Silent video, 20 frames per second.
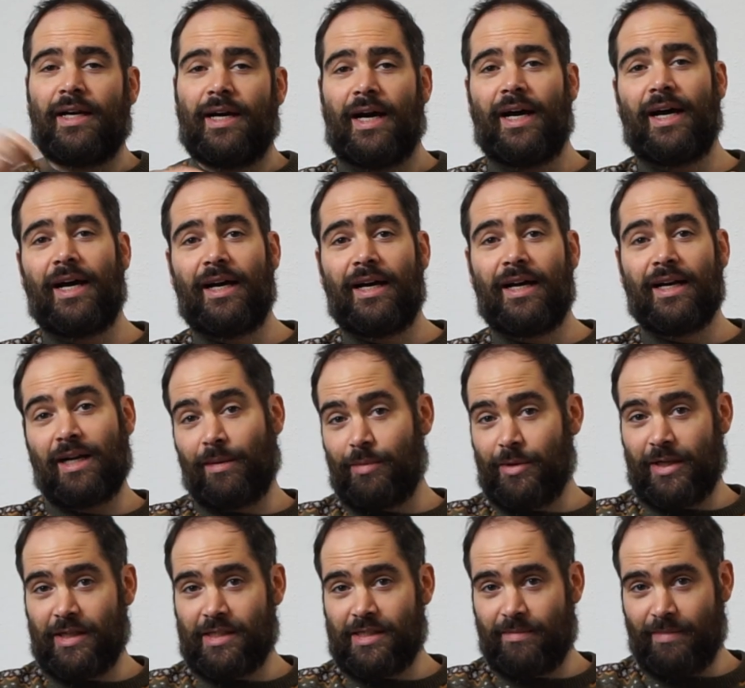a couple
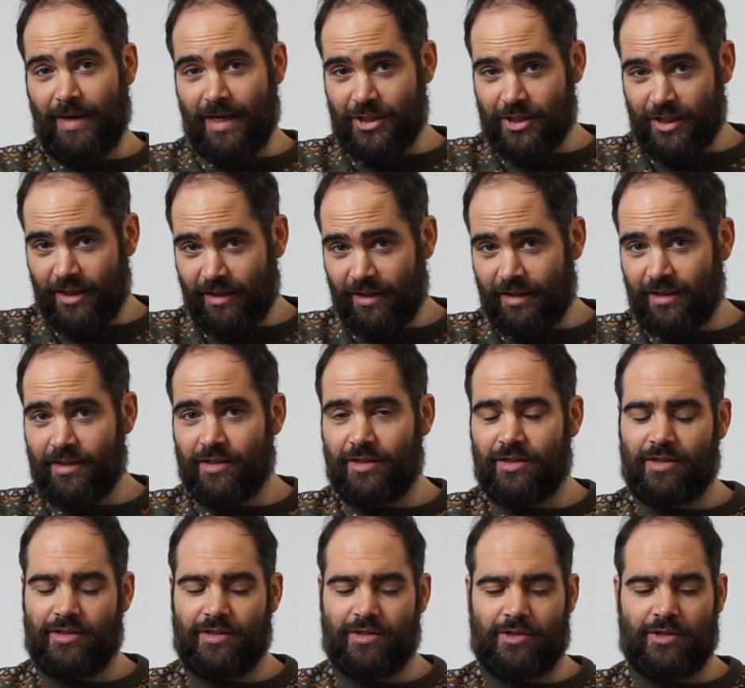things to mention.
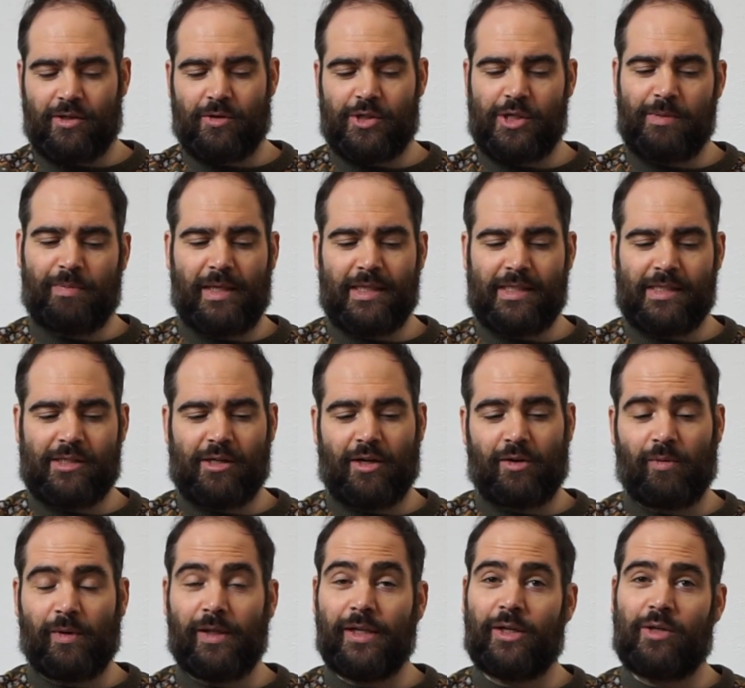So she plays this on a
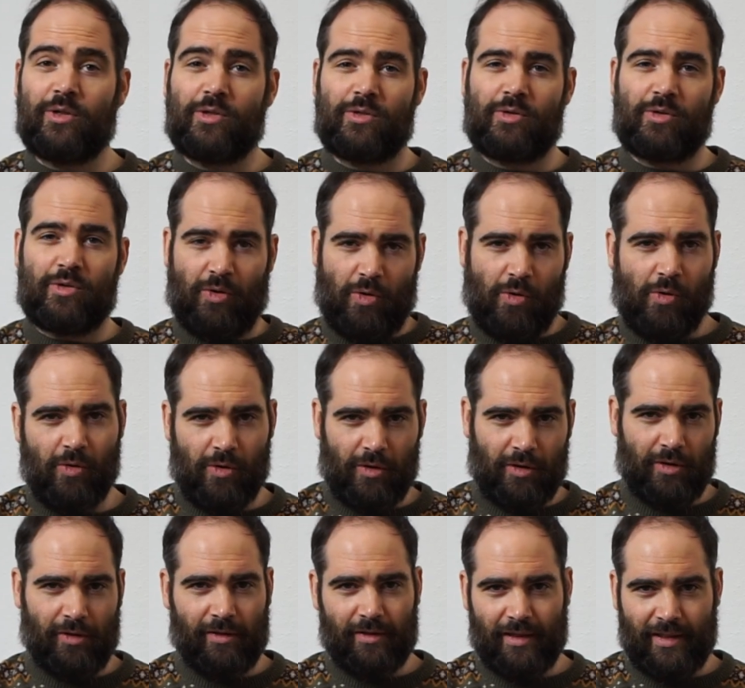really
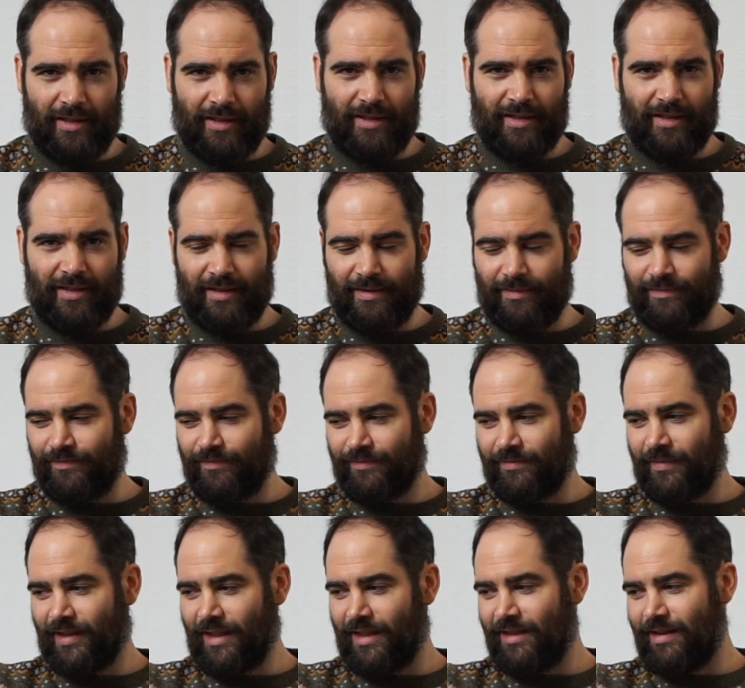cool
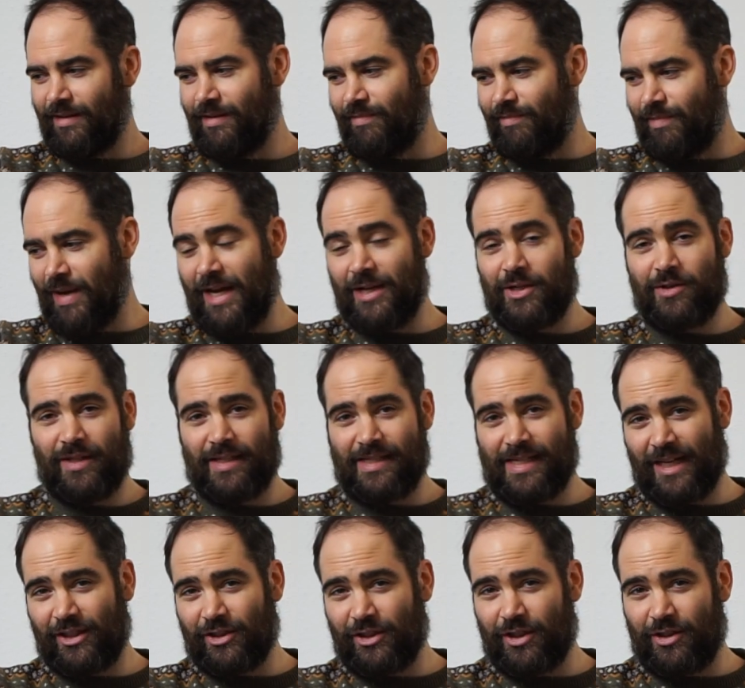banjo that's
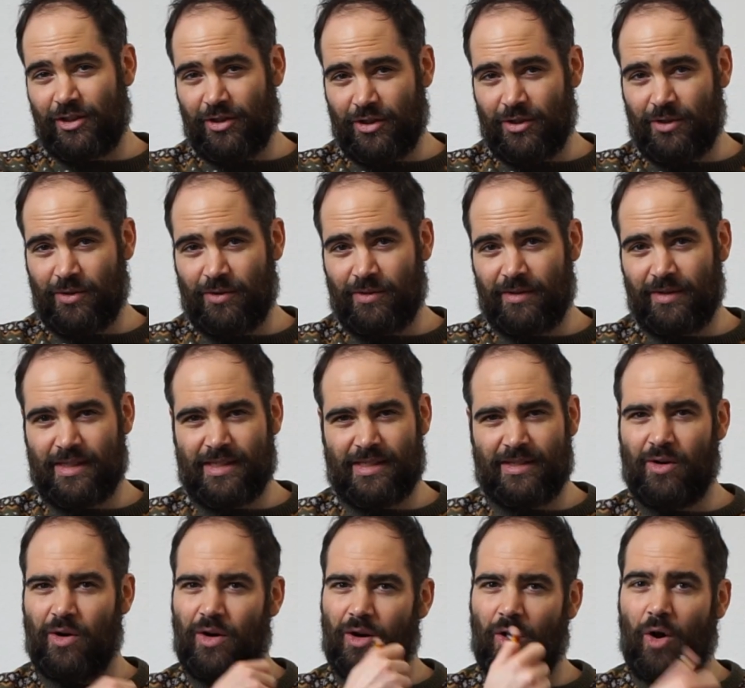actually tuned. It's
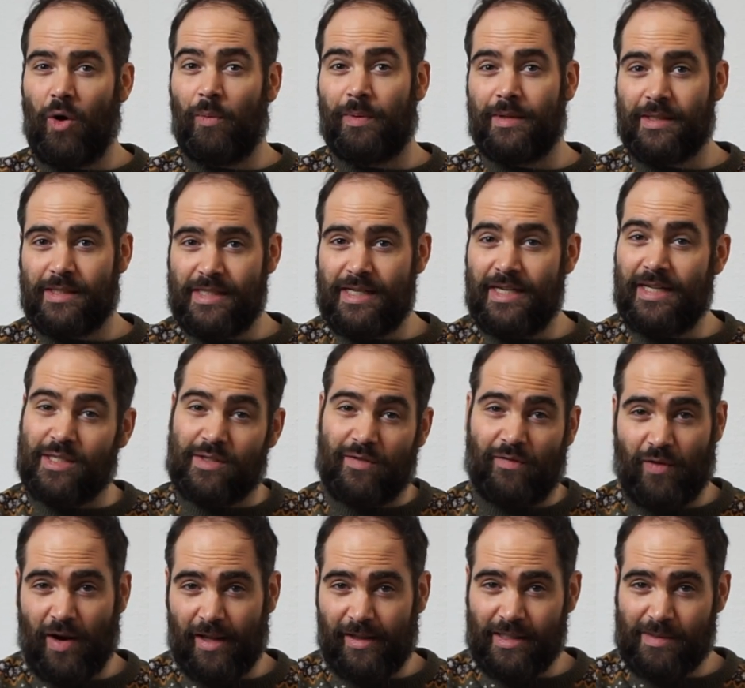open C. It's a
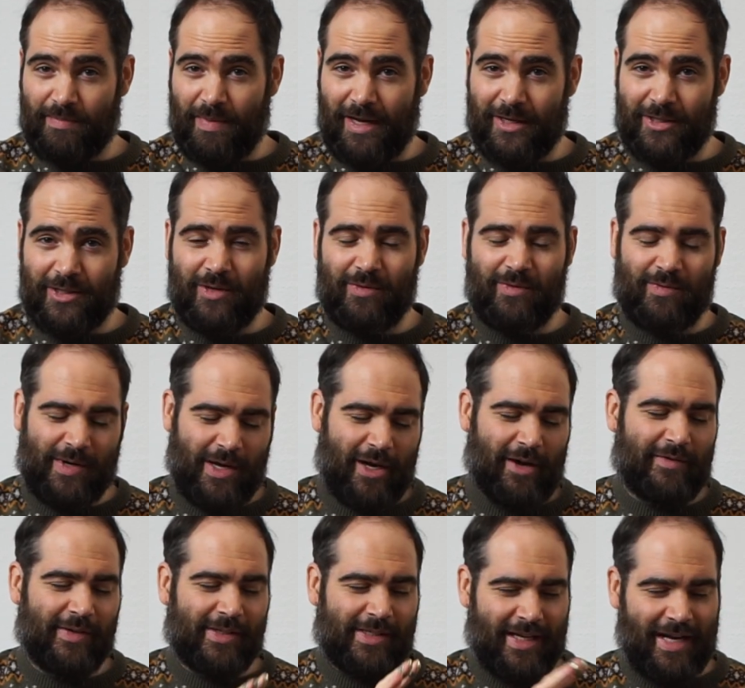fretless banjo. We
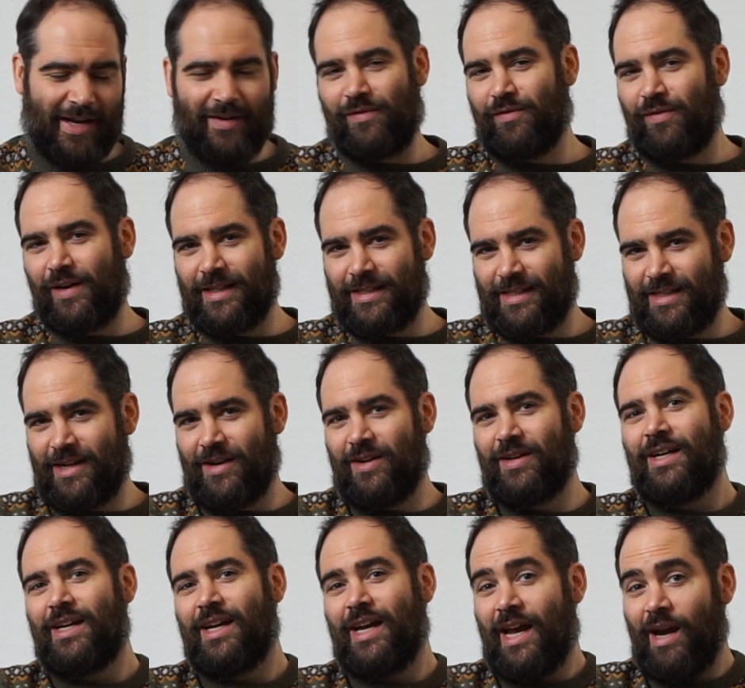obviously have frets here,
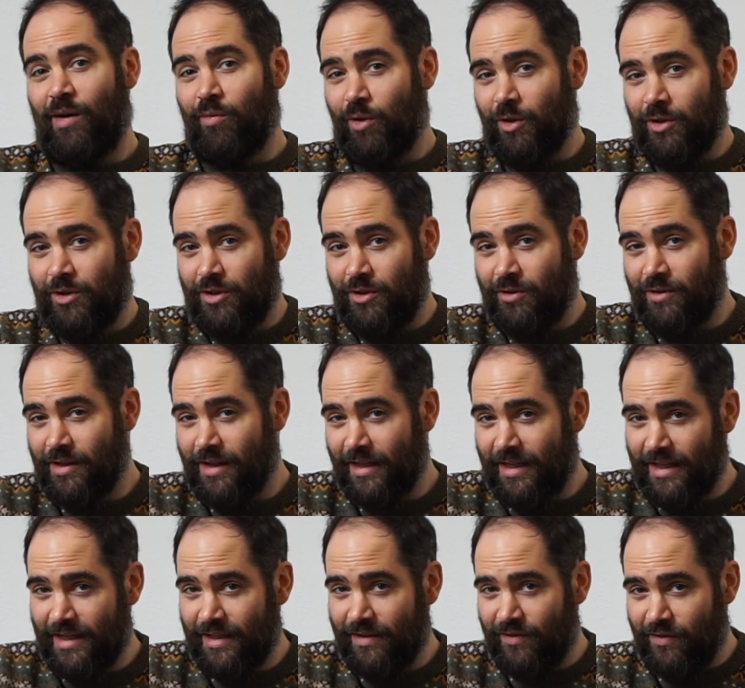and we're tuned to the
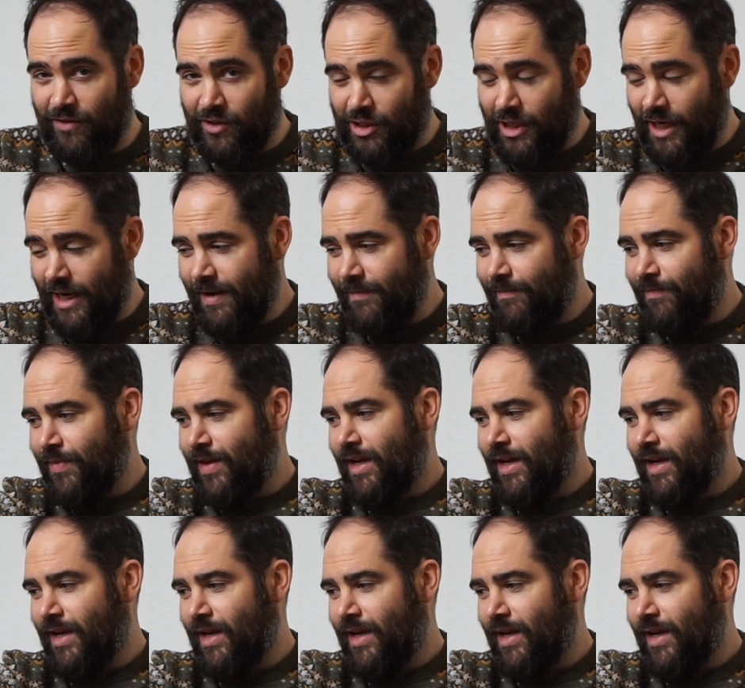key of G.